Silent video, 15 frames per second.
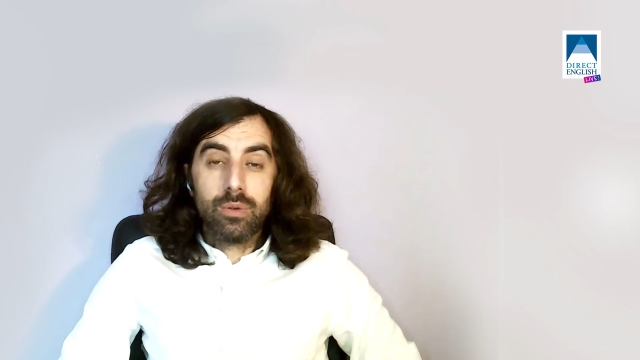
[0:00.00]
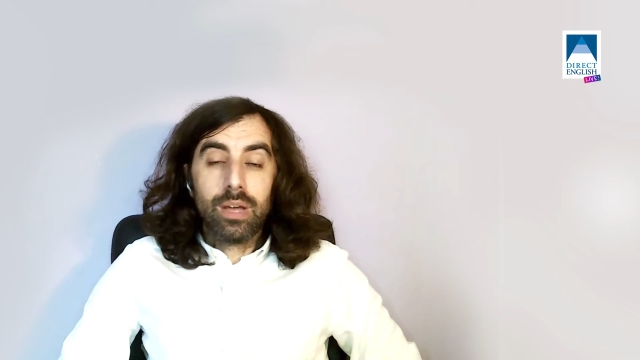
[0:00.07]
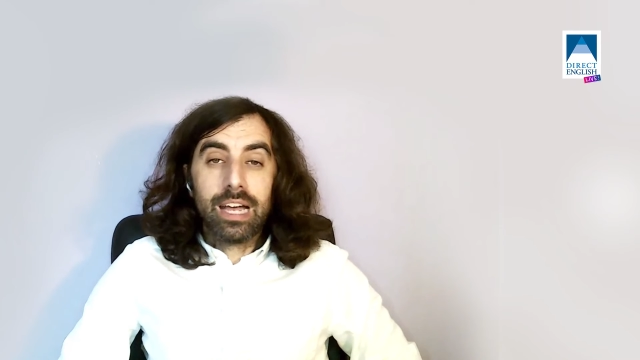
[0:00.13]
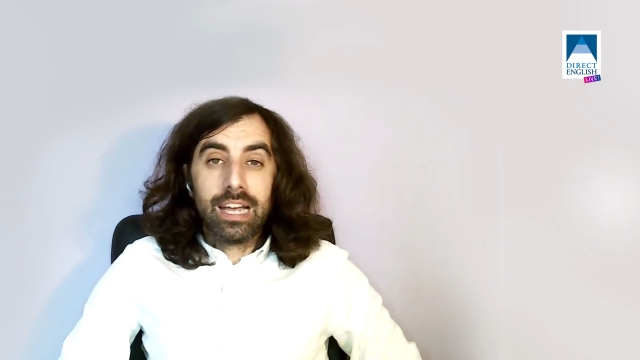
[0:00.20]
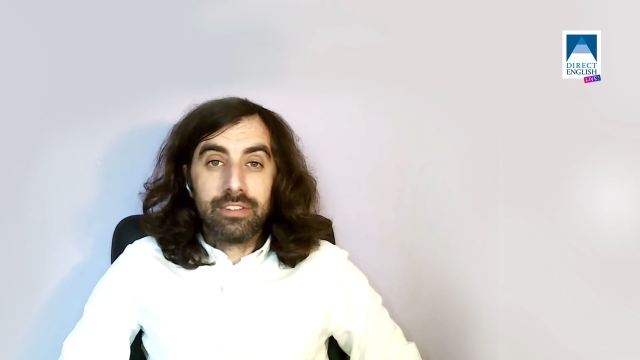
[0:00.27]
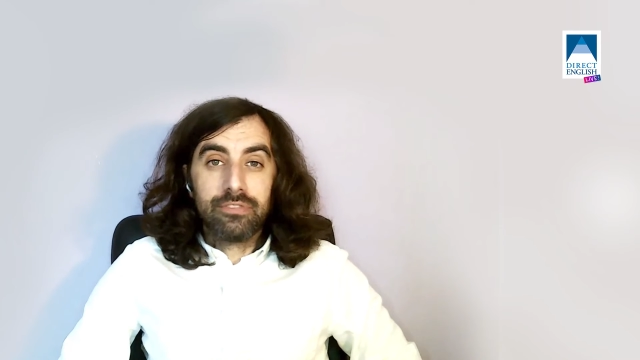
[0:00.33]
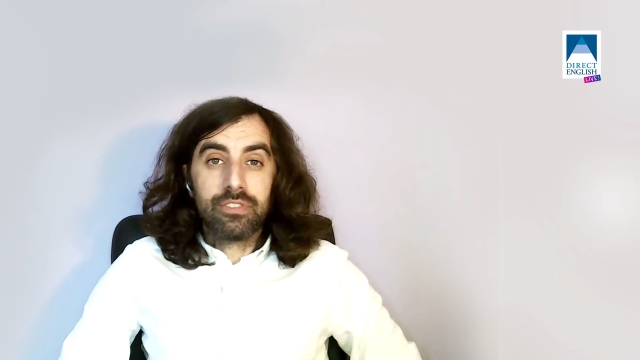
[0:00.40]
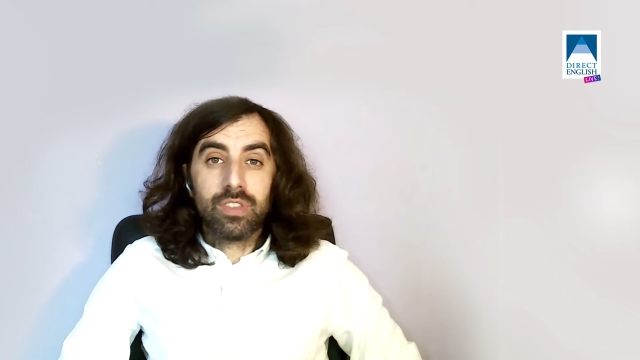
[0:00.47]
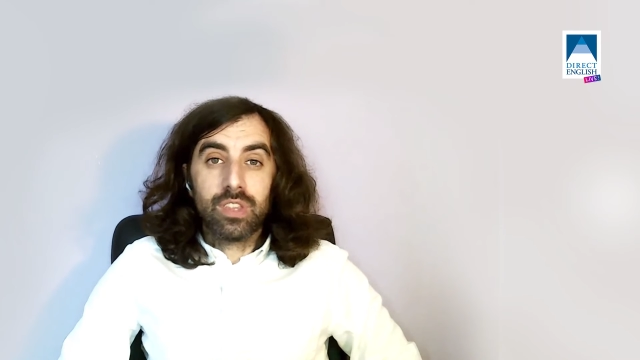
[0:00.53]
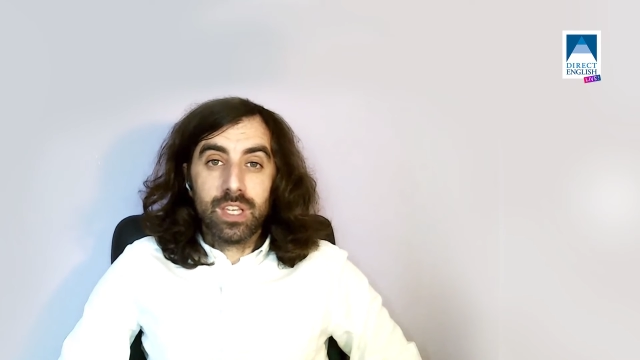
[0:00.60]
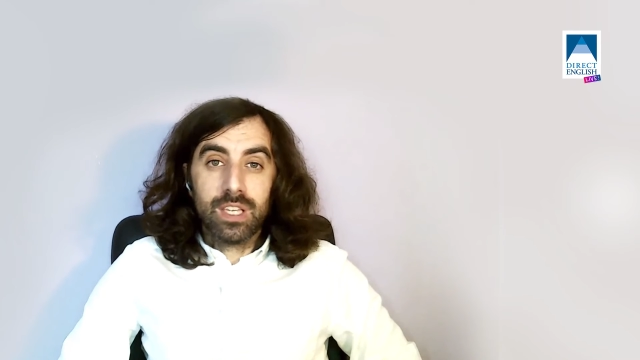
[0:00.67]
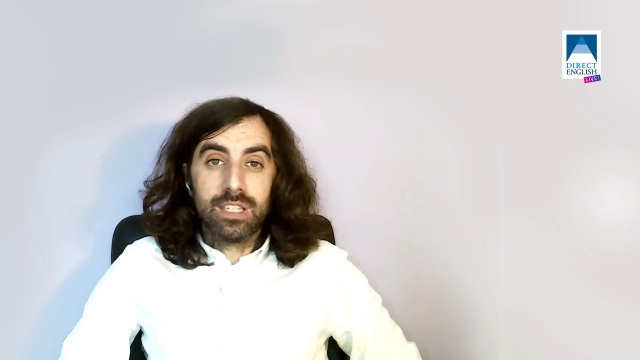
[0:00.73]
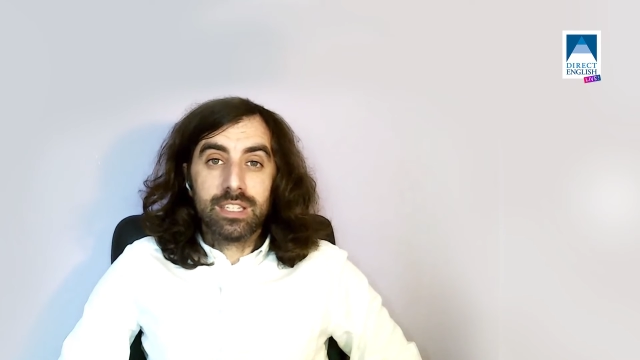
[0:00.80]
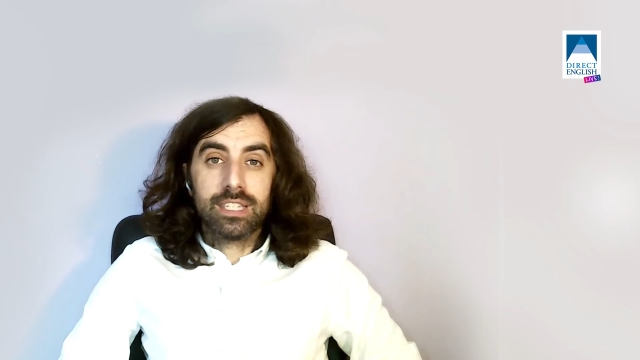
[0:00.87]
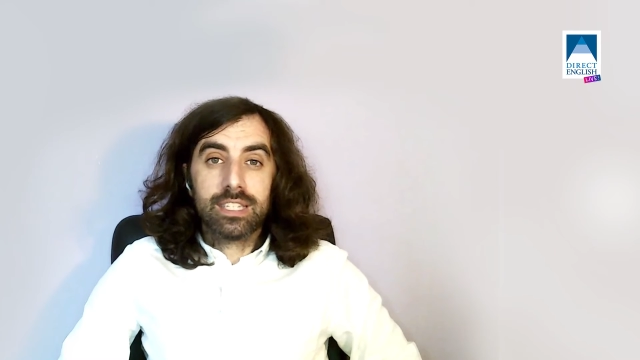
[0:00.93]
have
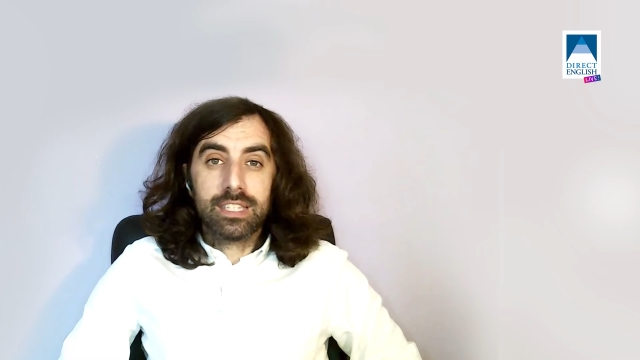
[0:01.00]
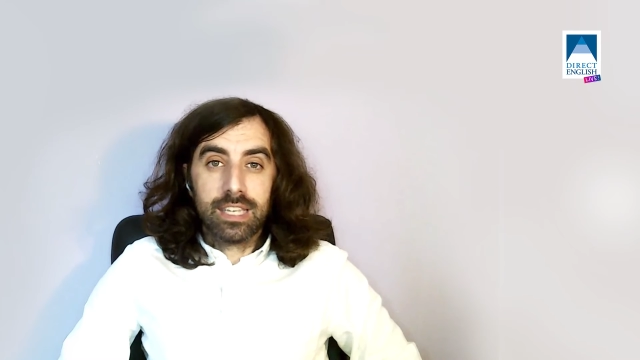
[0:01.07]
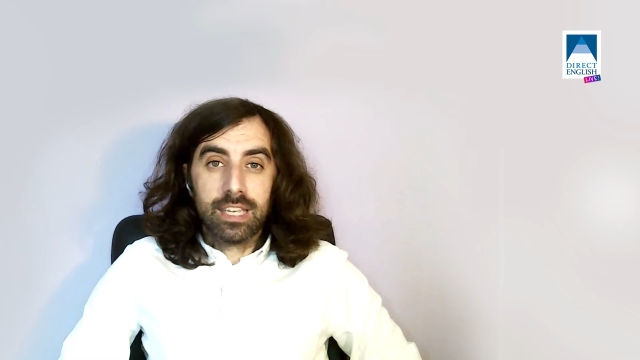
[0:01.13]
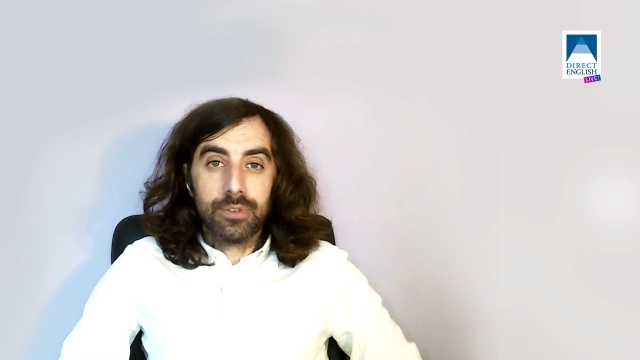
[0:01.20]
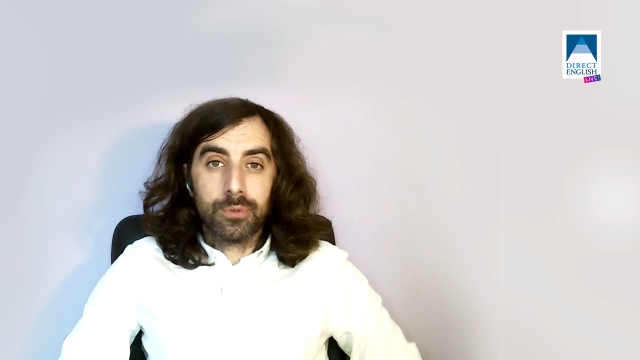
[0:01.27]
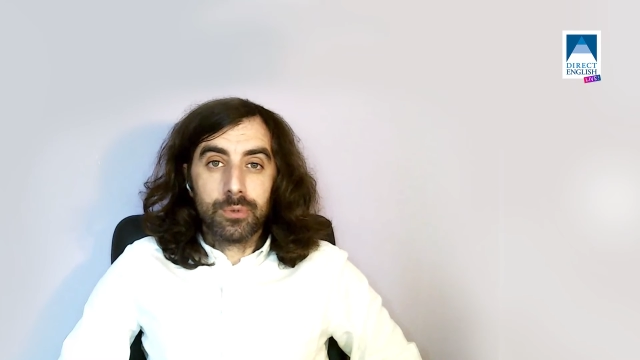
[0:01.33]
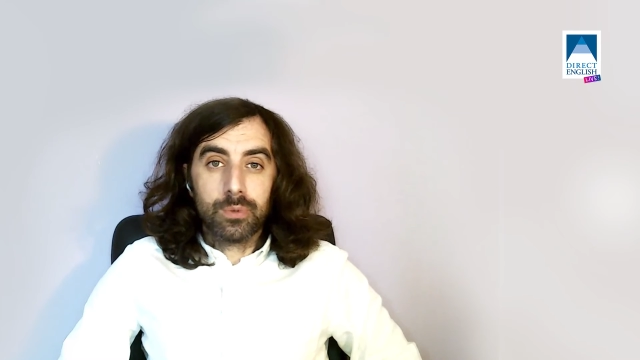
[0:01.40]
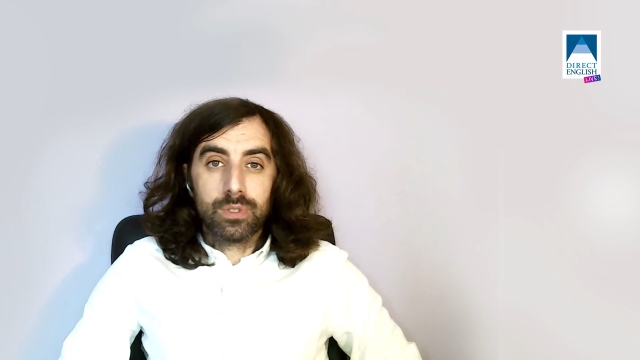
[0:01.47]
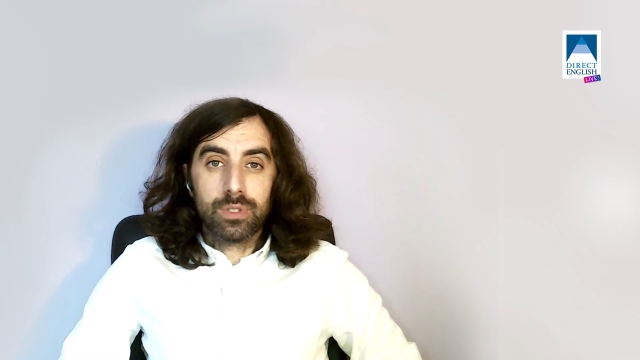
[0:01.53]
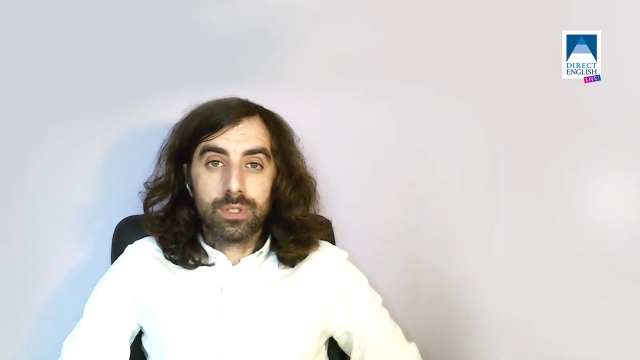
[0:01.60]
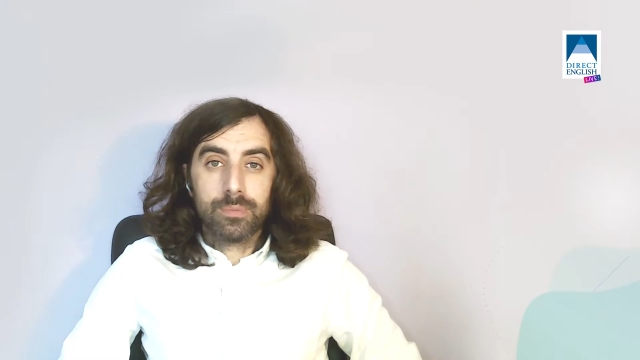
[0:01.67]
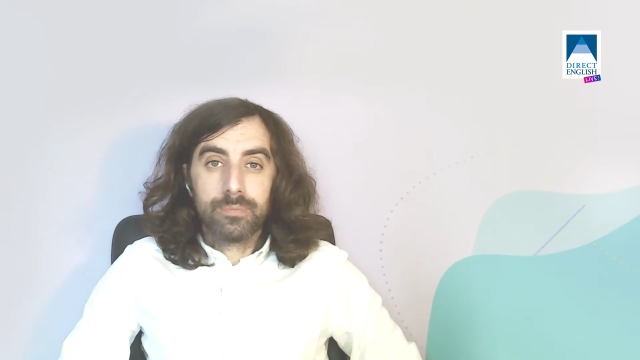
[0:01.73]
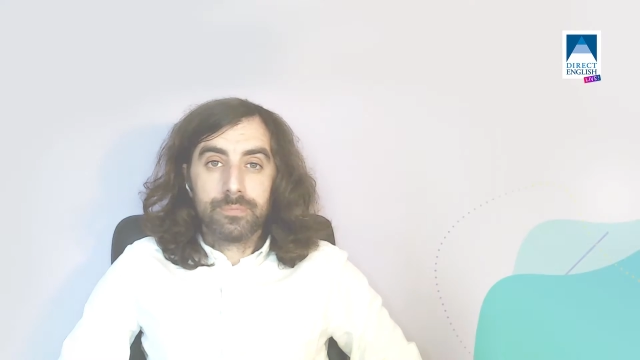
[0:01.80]
these skills.